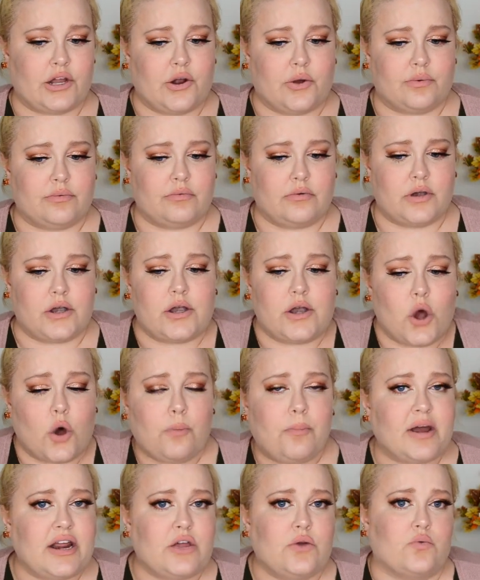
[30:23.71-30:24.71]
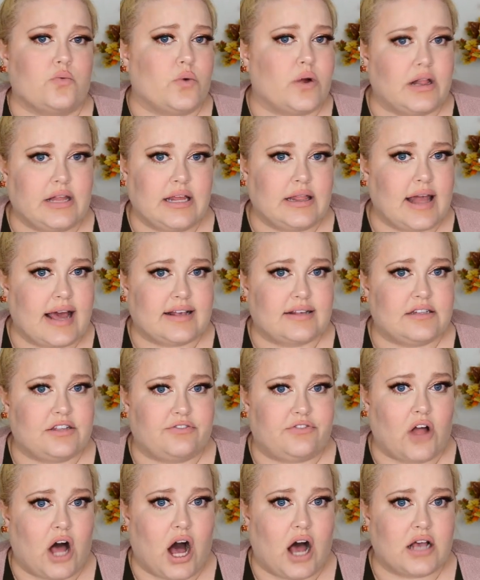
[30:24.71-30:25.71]
You know, nobody really likes to
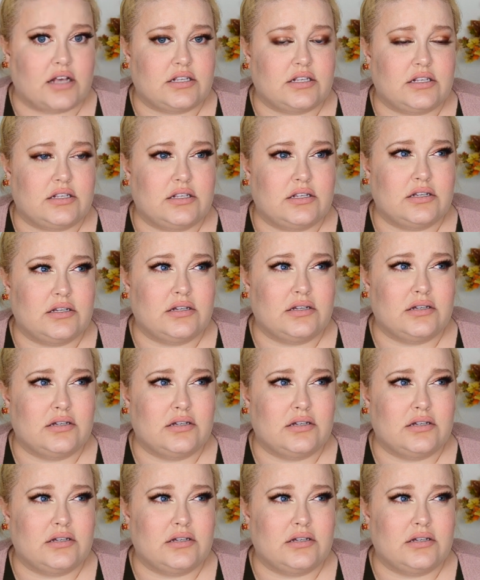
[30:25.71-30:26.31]
floss